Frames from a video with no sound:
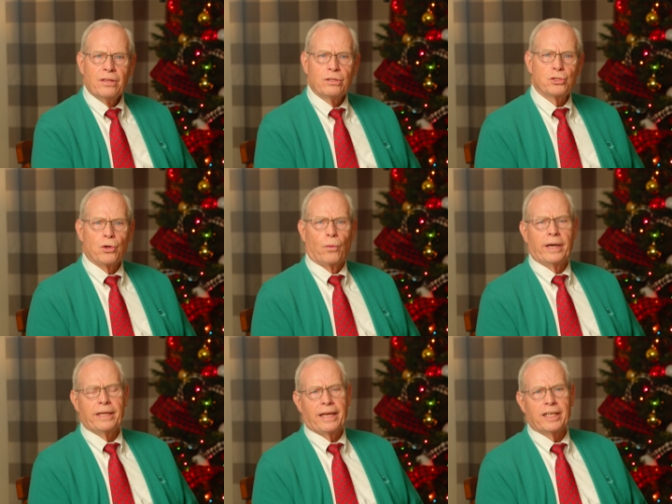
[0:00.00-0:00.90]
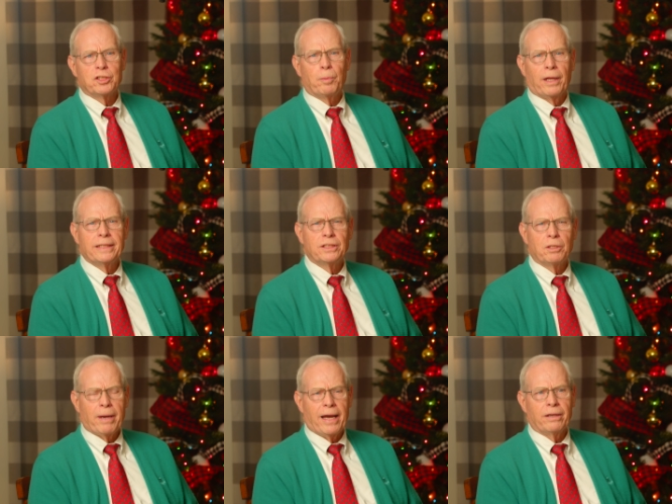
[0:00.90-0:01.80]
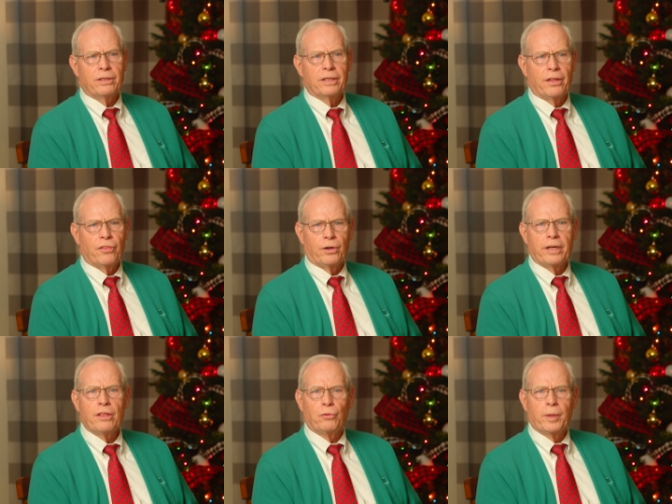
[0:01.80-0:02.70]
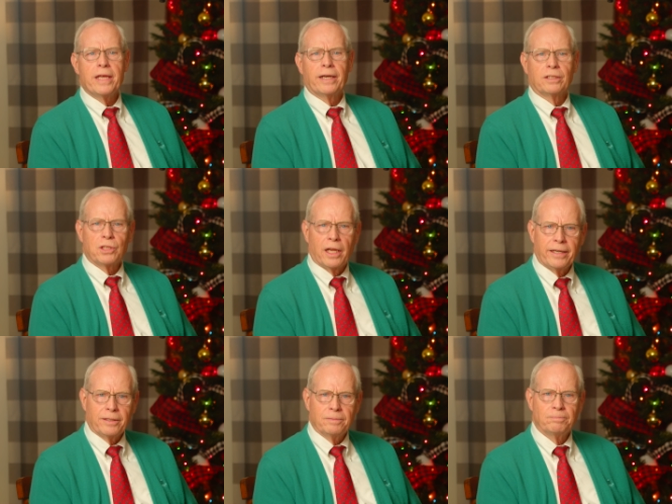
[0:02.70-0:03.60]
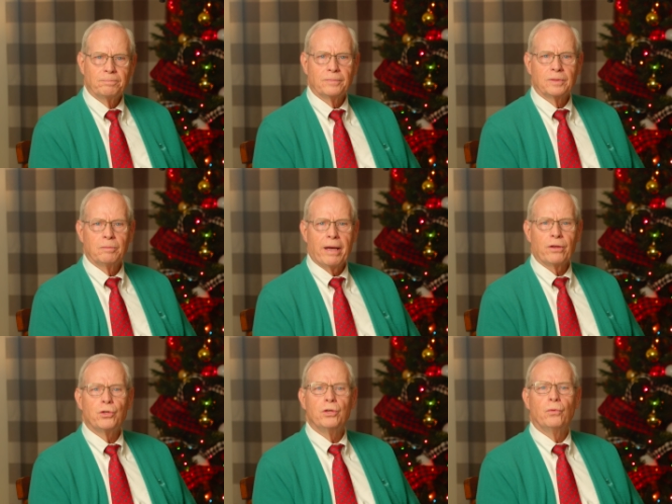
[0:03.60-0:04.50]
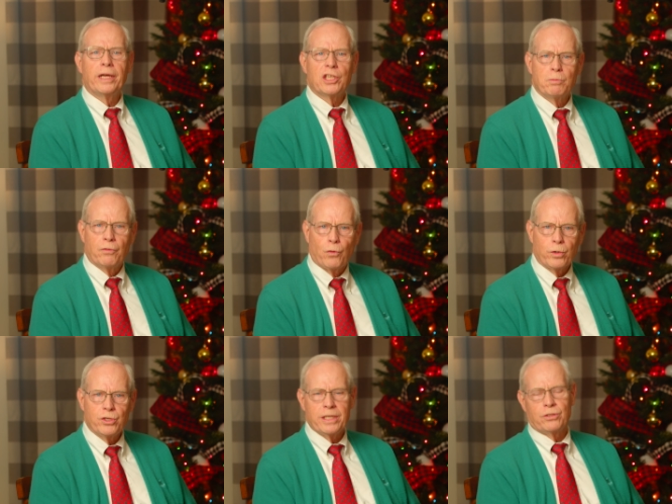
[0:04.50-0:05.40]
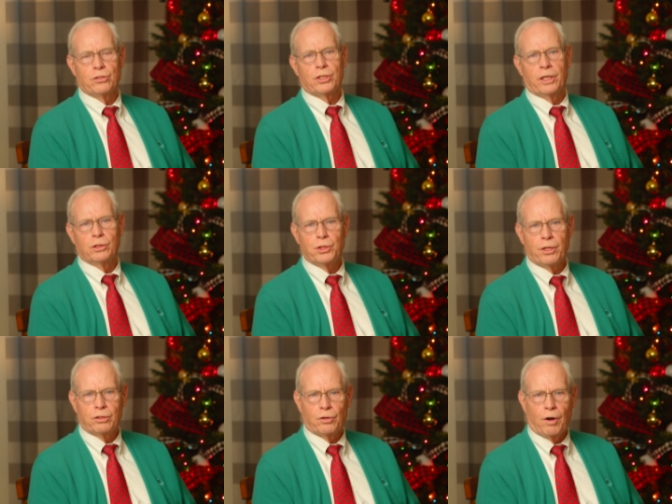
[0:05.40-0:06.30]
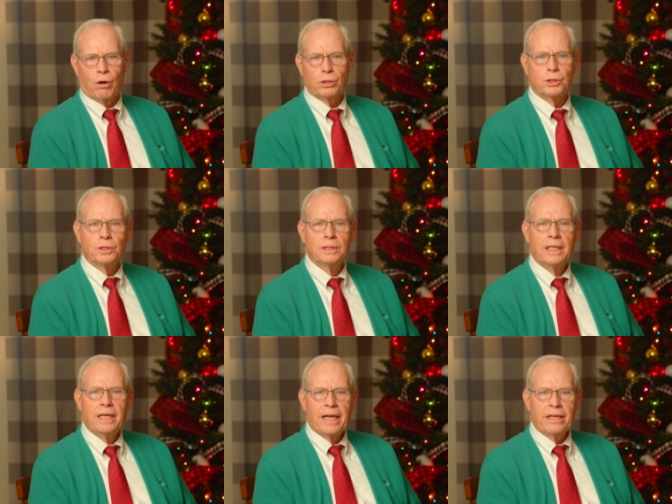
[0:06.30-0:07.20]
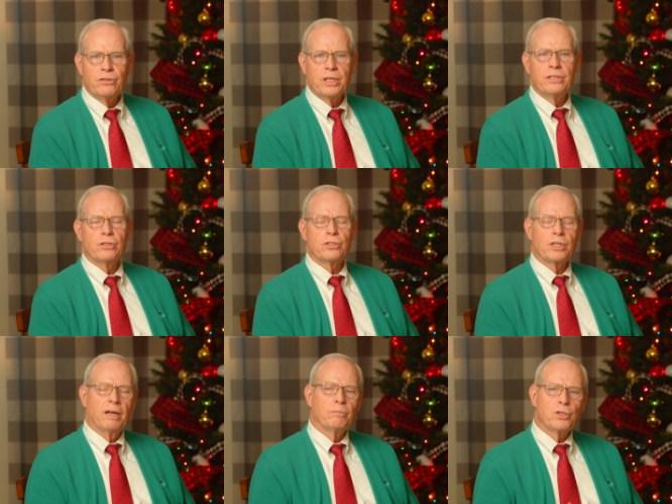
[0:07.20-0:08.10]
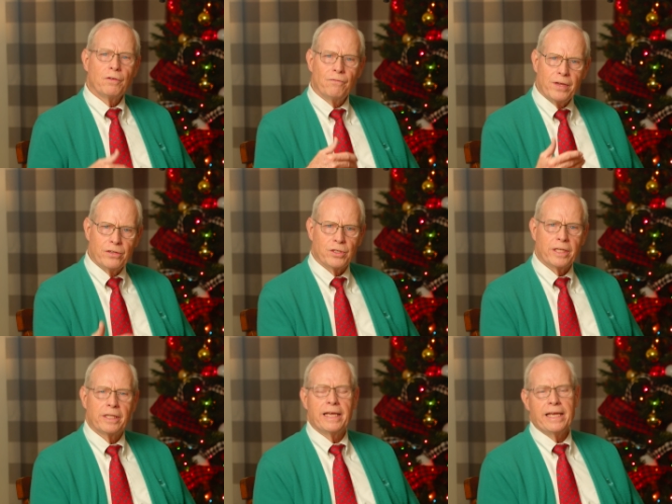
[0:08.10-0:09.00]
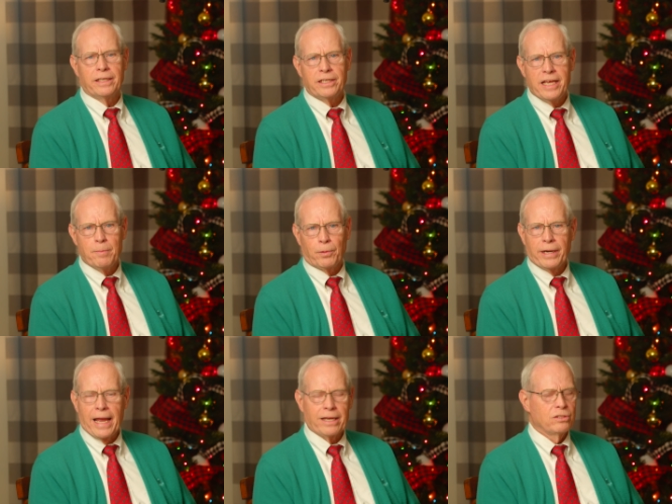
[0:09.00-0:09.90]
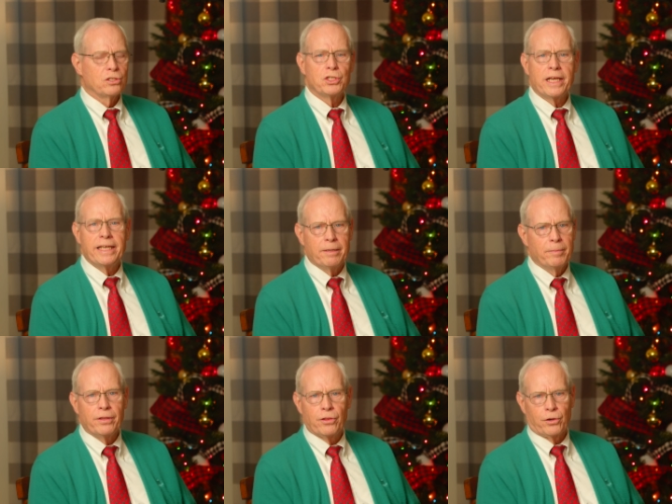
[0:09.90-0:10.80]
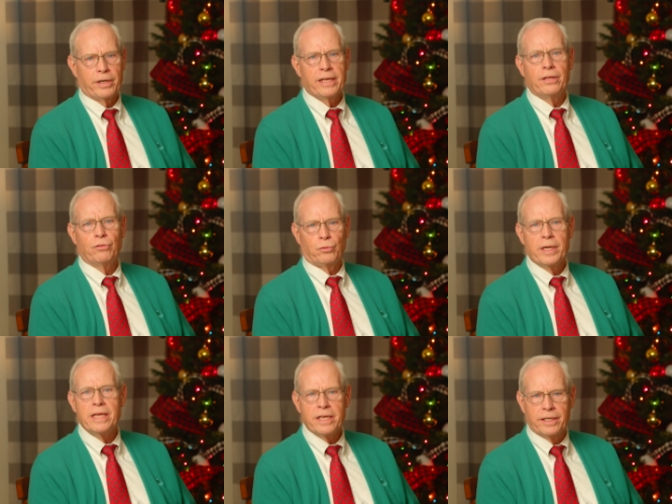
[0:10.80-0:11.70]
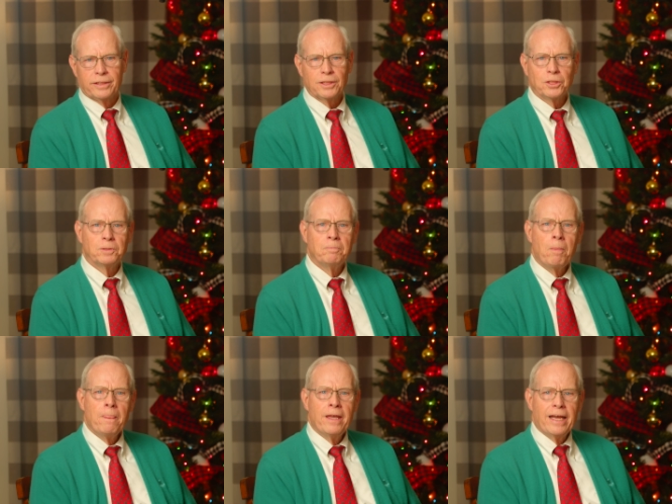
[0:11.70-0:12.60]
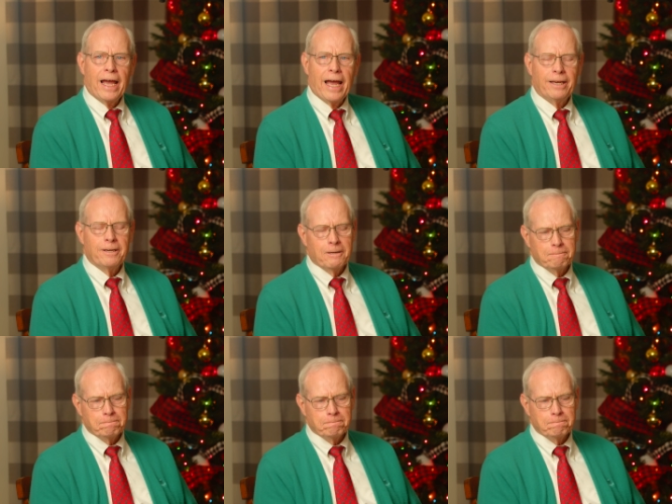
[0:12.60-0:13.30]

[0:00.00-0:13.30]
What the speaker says: the story takes place about 33 years later, about 2 weeks before Jesus goes to the cross. And Jesus comes to visit the innkeeper. He hasn't seen him in 33 years. And